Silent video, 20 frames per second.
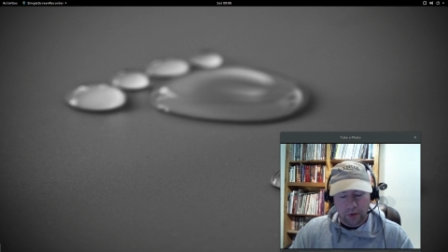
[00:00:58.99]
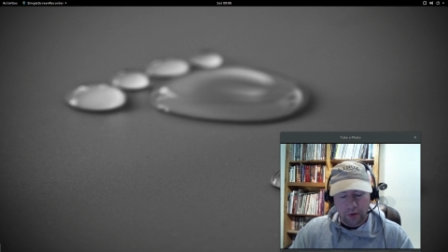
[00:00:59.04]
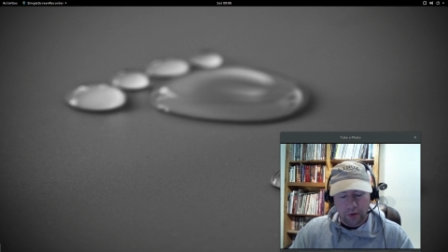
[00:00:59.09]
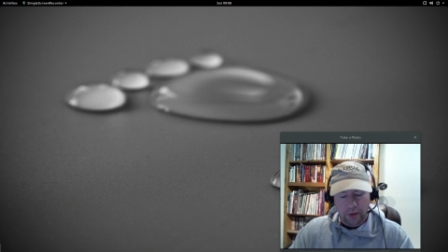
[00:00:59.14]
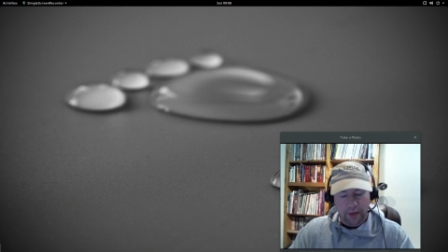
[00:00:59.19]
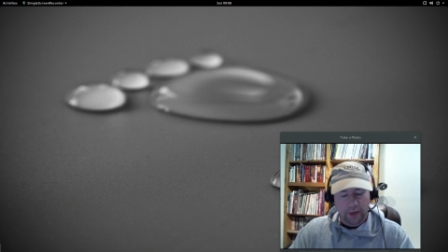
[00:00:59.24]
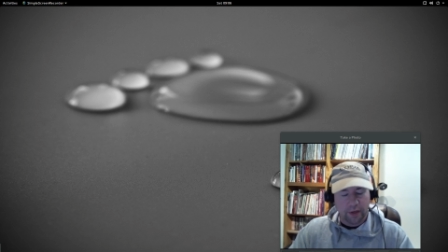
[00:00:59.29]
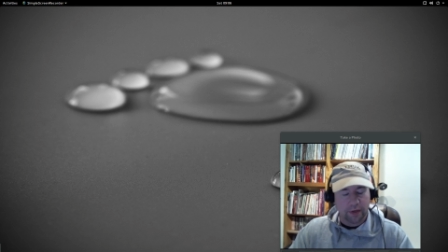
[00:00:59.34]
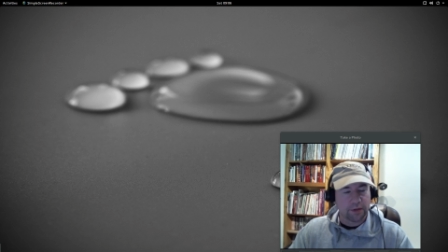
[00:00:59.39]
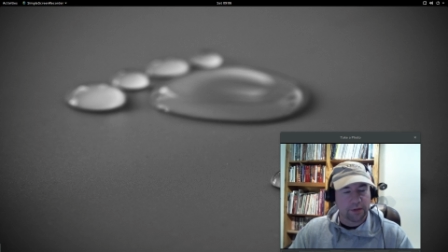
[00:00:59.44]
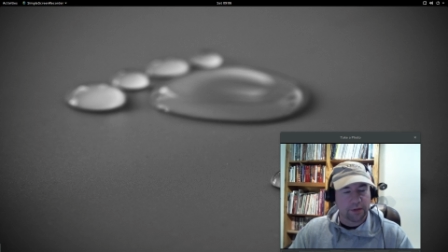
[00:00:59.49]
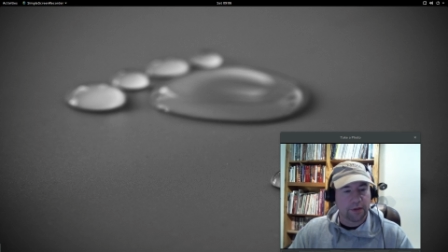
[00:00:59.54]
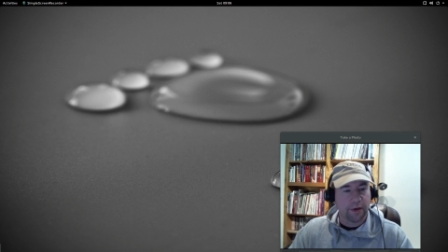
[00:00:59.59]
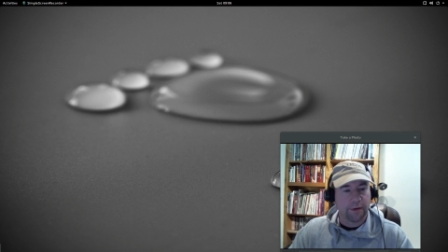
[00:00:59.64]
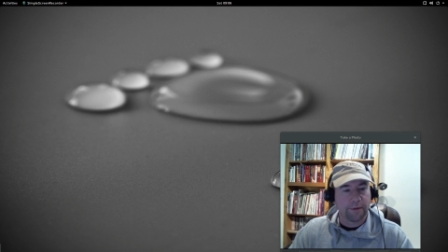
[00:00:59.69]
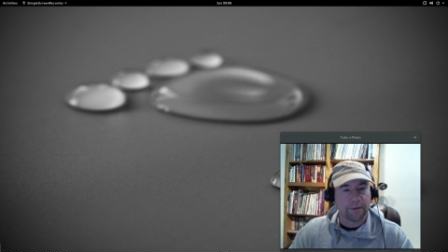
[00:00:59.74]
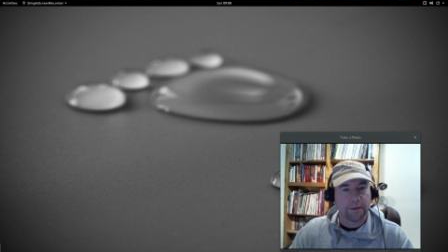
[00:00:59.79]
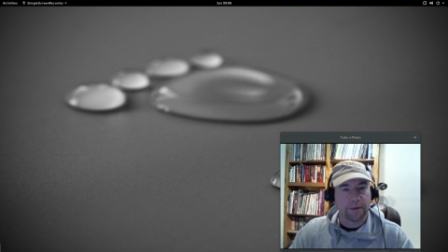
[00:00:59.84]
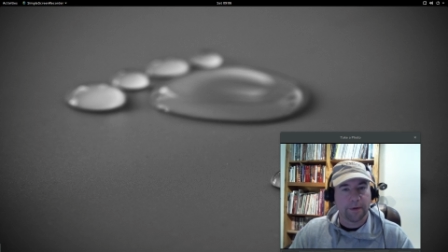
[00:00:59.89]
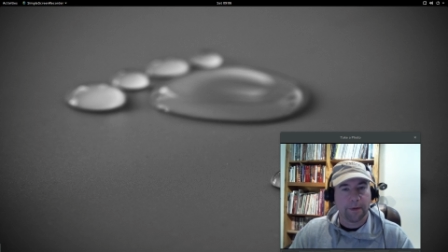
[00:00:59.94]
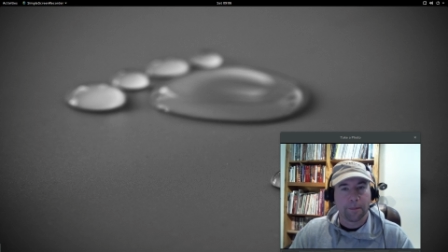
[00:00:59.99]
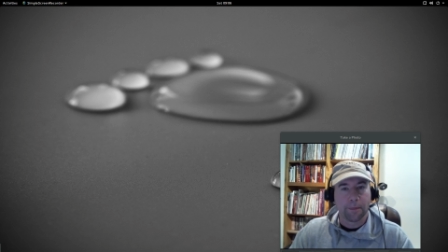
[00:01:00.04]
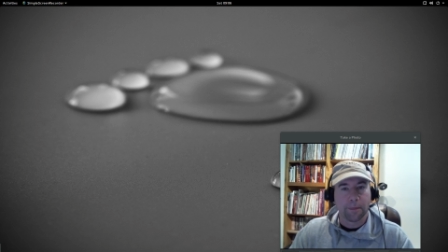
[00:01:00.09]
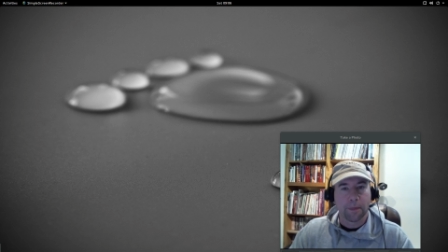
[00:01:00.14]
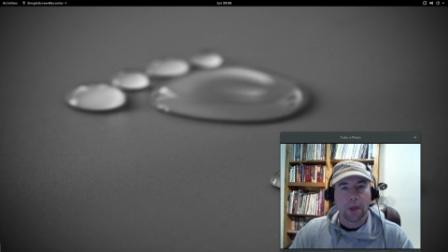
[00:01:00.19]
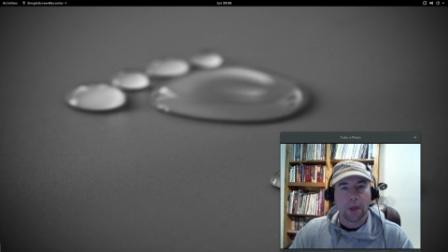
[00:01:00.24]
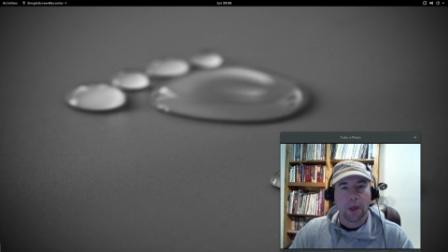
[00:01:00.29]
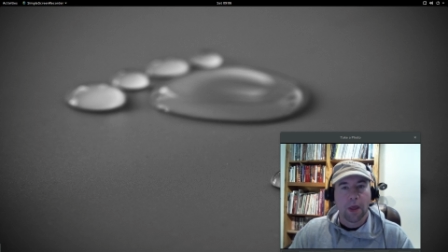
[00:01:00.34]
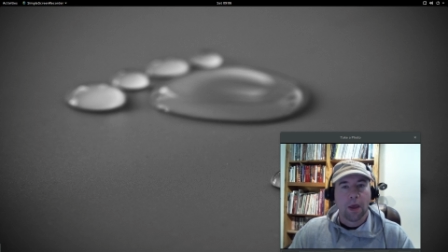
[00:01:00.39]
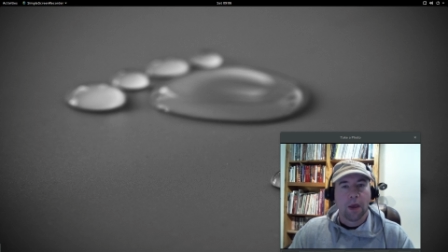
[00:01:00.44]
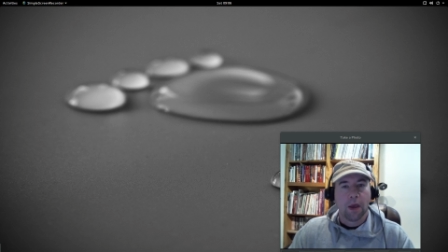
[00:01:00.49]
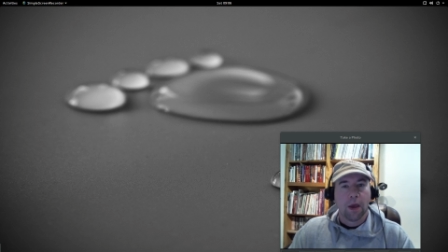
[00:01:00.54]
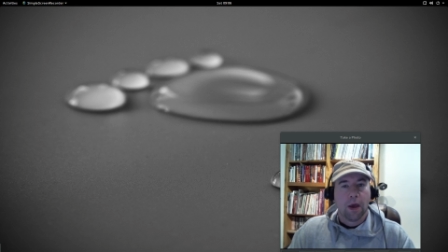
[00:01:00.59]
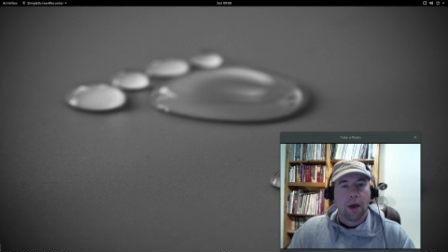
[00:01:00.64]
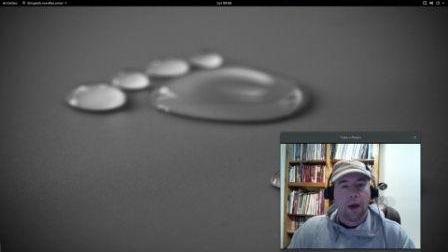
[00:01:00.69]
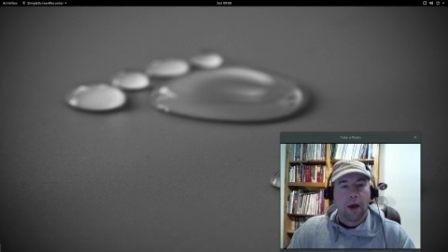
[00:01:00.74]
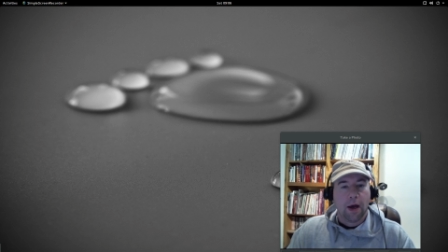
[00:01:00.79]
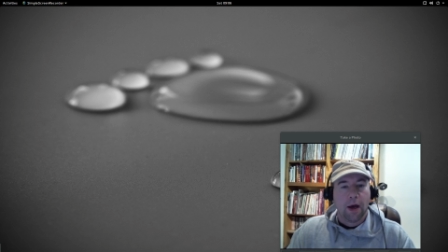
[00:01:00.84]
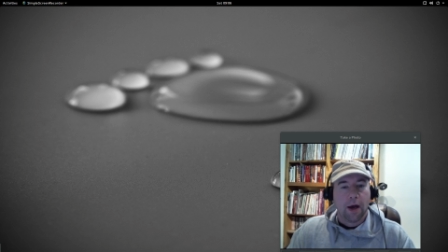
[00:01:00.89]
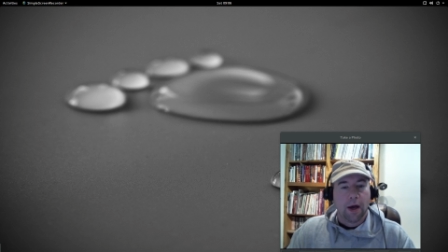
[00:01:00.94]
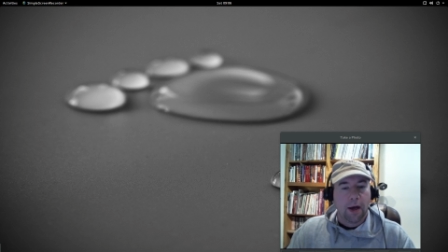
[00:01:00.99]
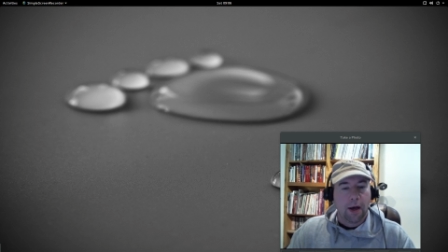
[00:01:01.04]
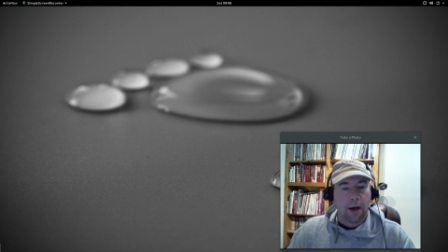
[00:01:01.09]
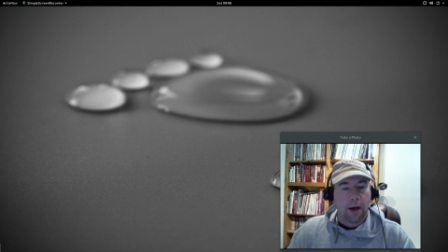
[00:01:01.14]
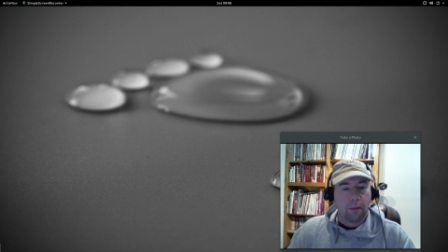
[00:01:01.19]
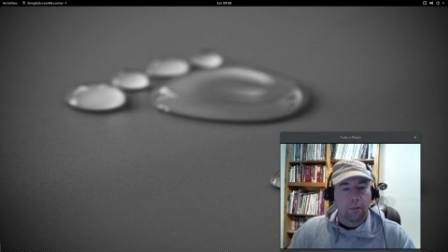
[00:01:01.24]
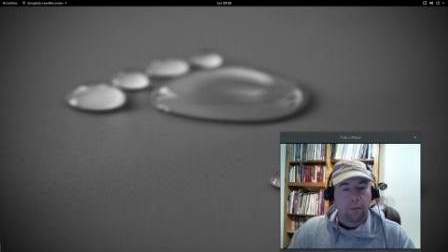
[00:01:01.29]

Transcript: all that kind of stuff. So Um,